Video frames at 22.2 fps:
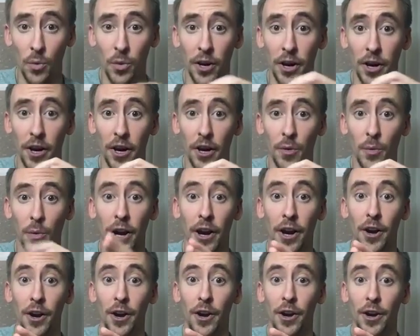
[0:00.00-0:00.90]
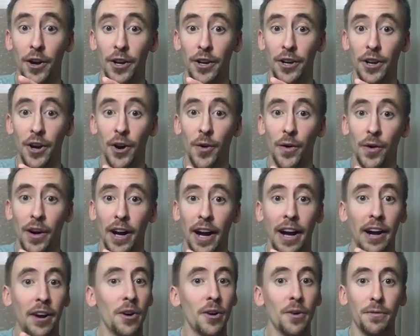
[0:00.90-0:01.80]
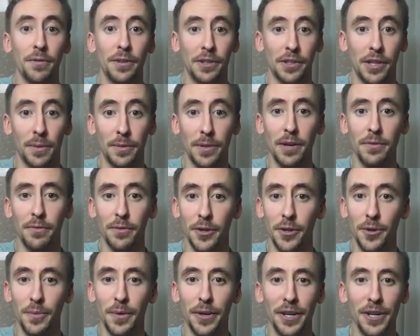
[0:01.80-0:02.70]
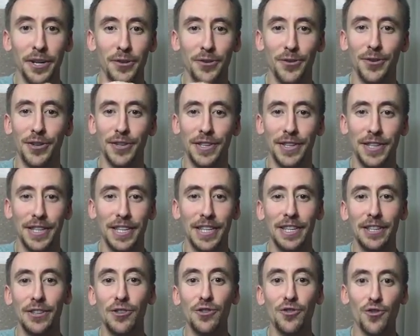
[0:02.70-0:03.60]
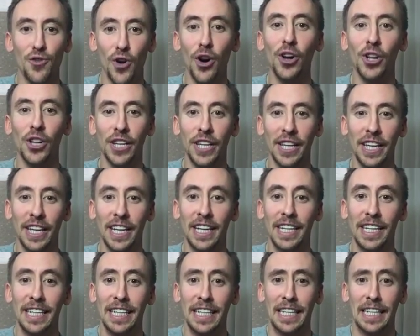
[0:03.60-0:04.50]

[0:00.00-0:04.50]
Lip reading: where I don't know if this comes up for you, but you're just struggling